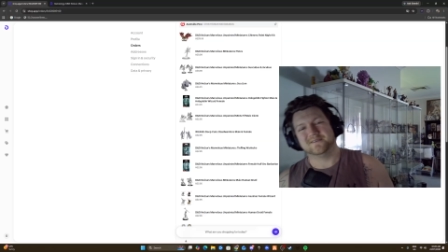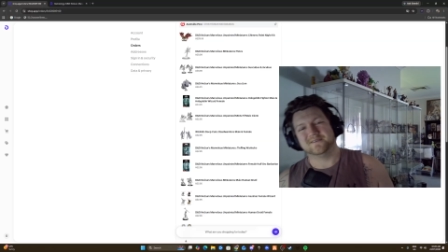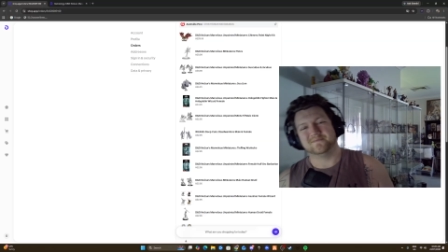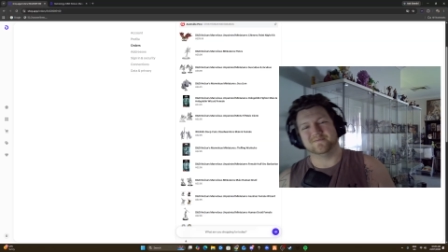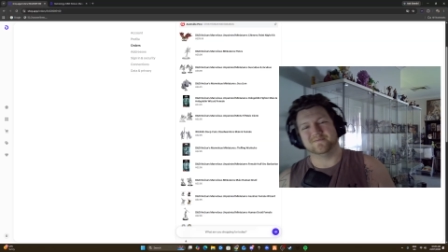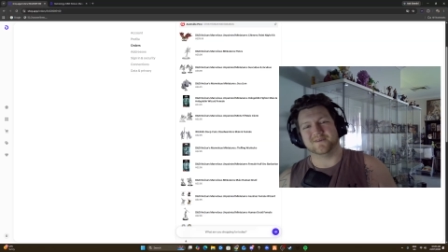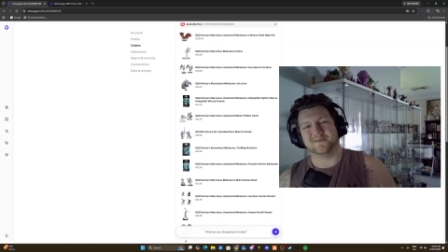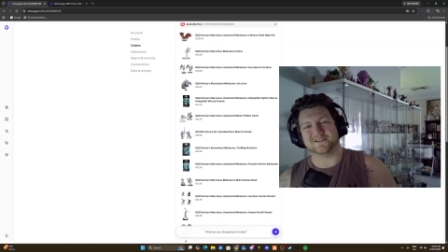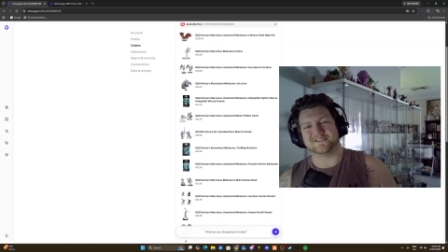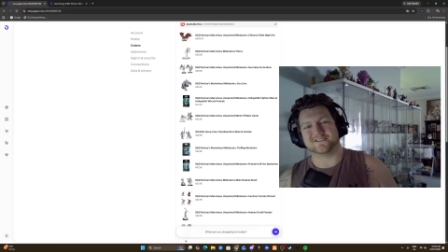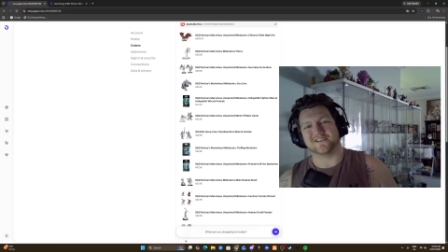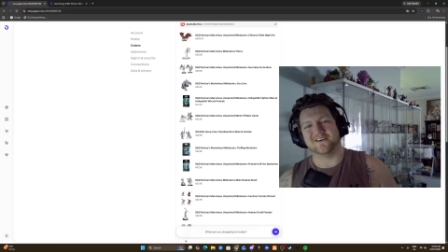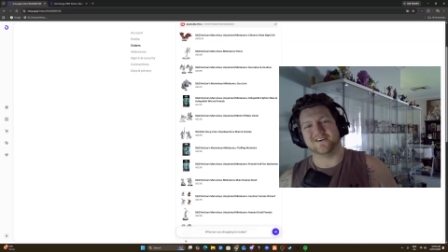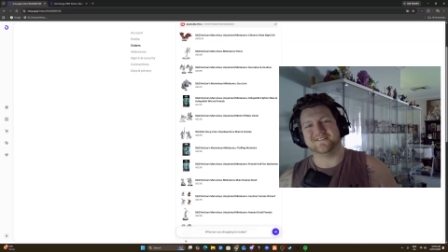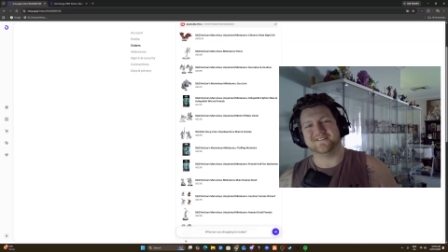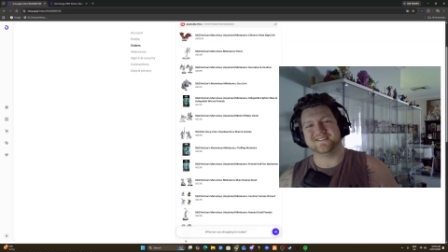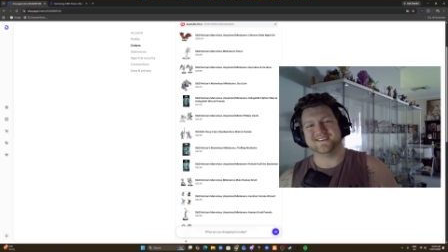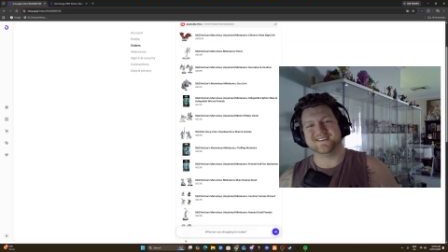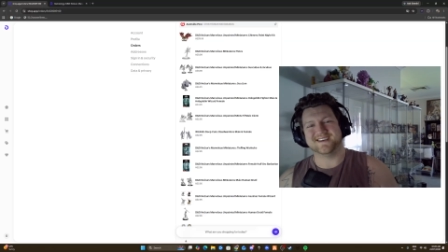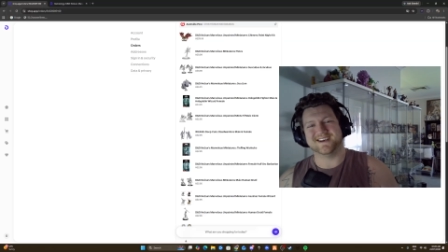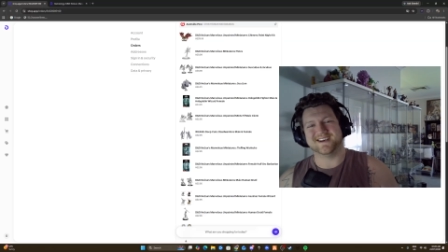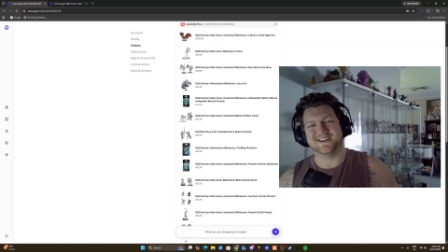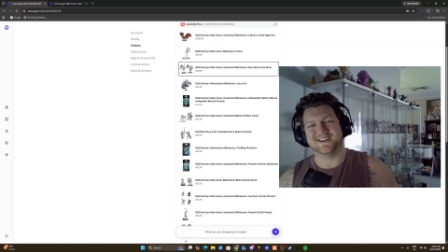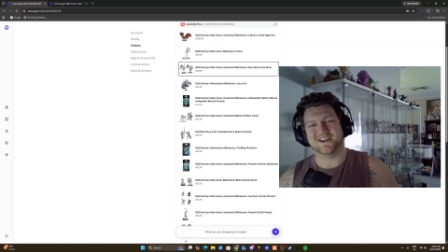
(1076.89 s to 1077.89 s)
Much love,
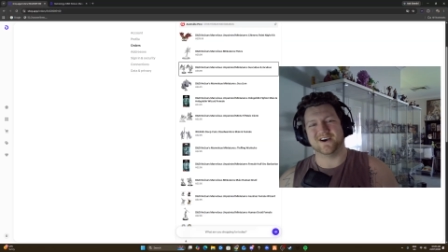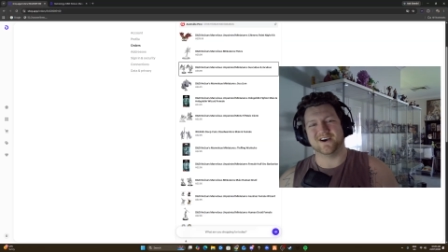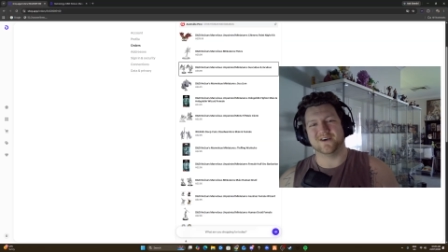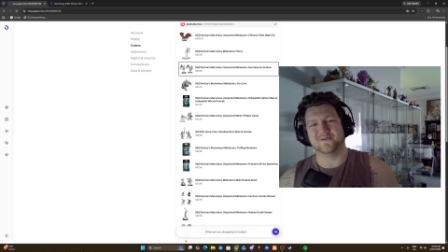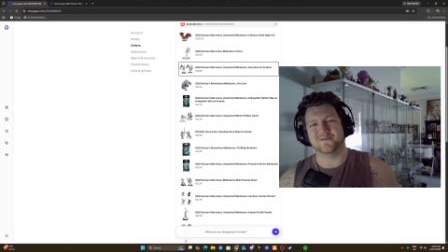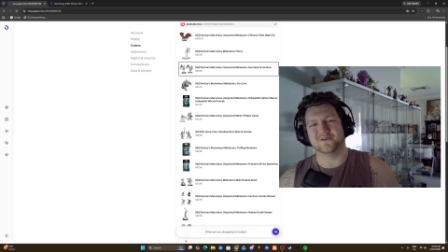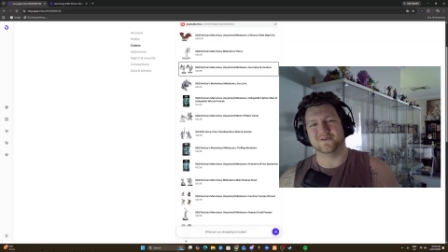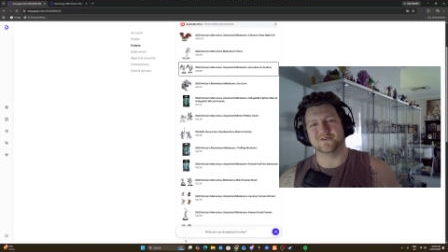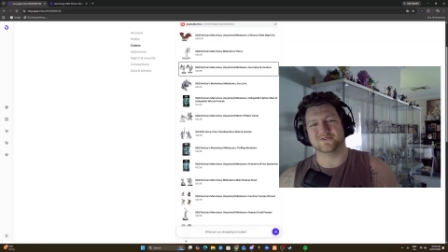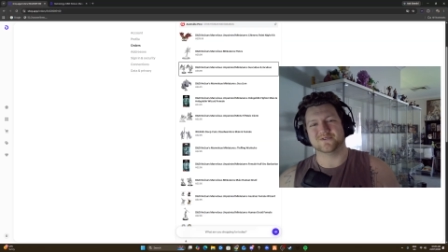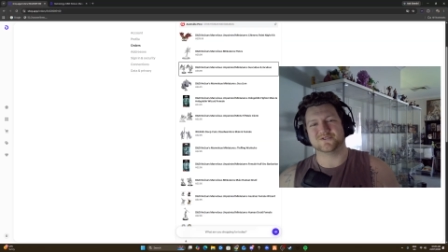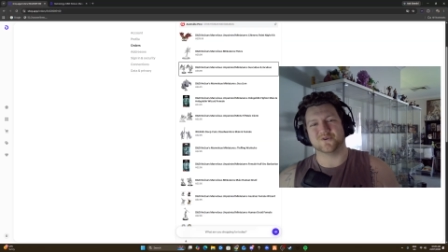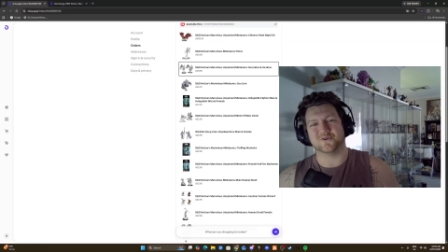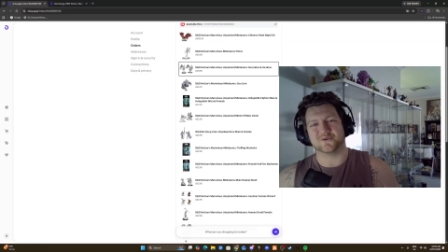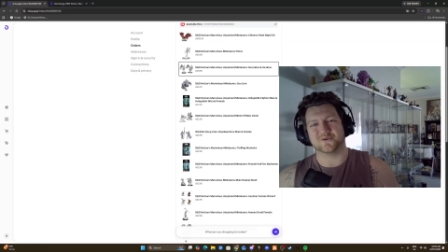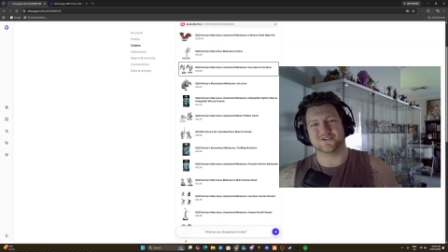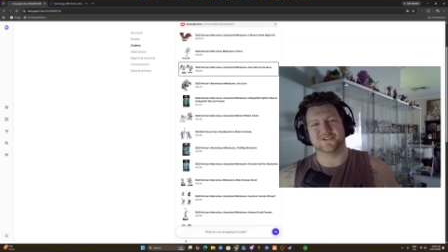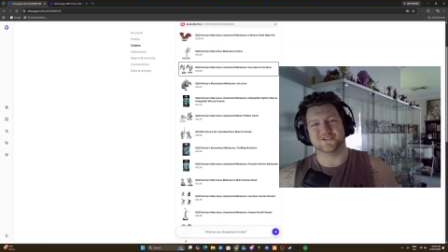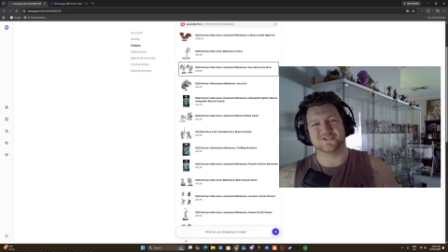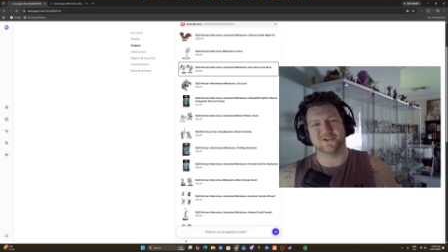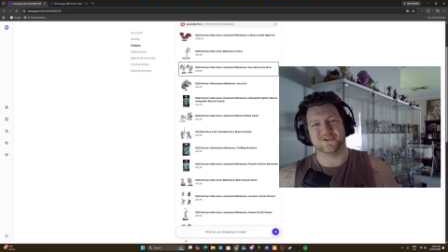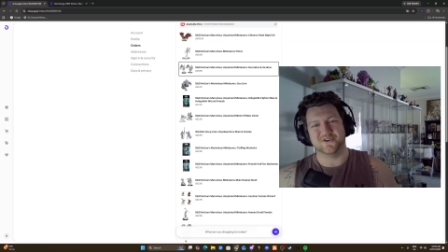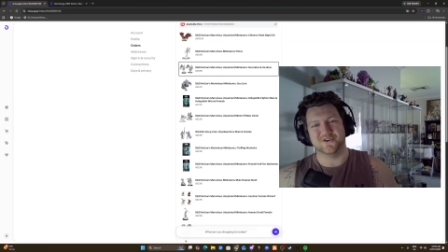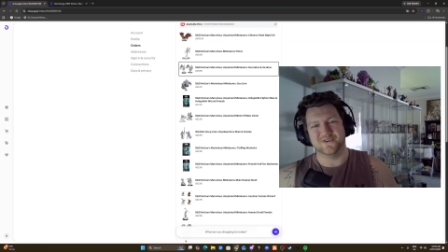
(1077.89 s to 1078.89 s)
and I will talk to
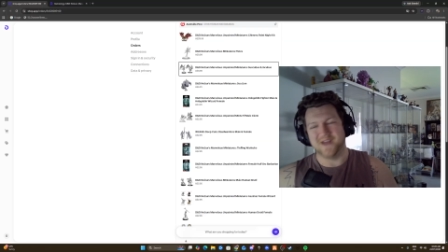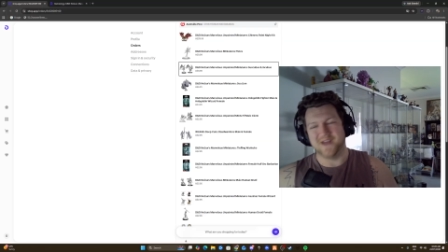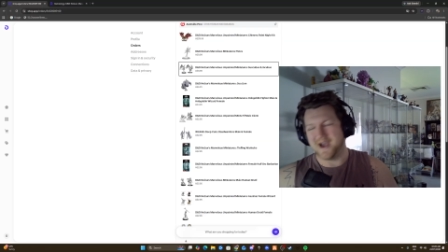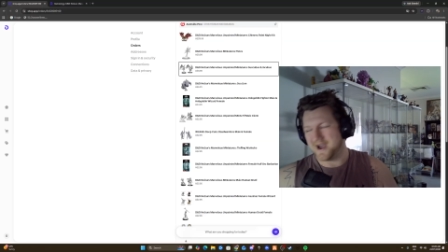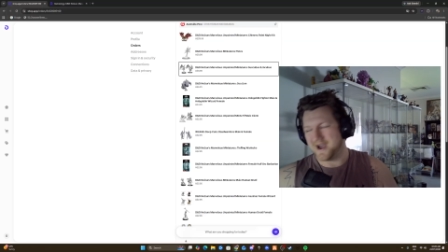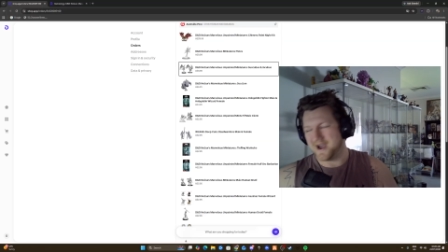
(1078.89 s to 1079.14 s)
you soon.